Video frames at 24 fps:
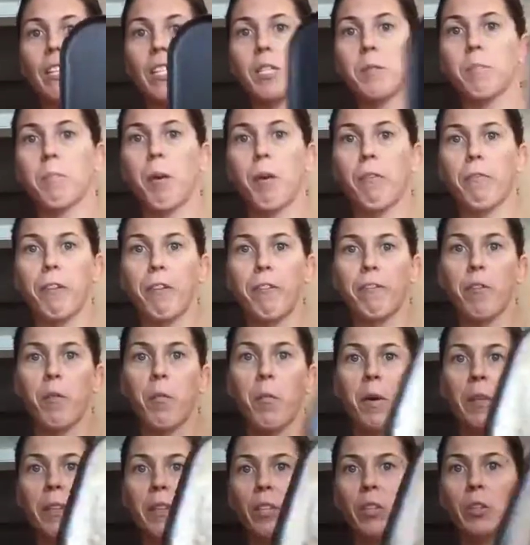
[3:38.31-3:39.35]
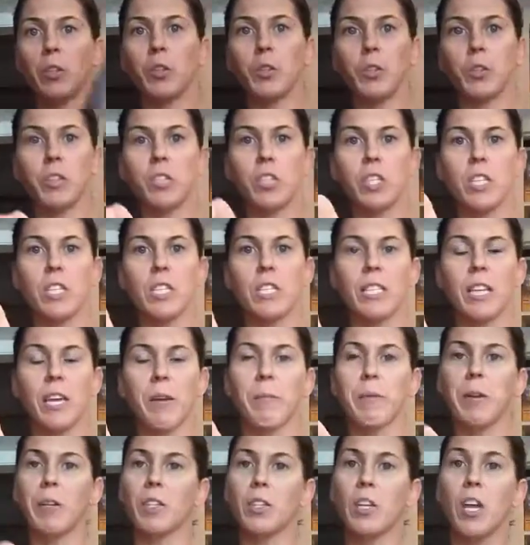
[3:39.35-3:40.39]
It's perfect for one little grilled cheese
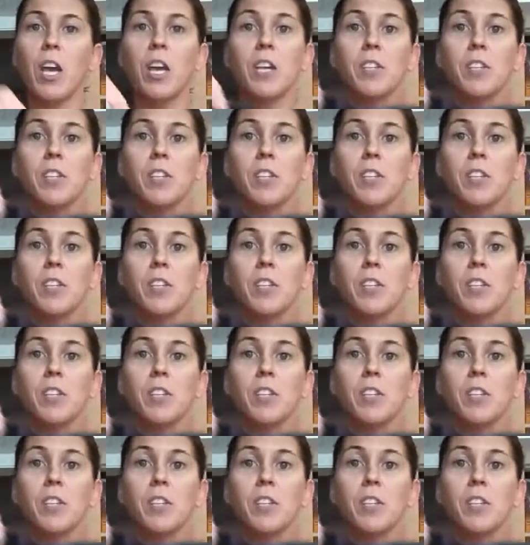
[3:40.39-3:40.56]
sandwich.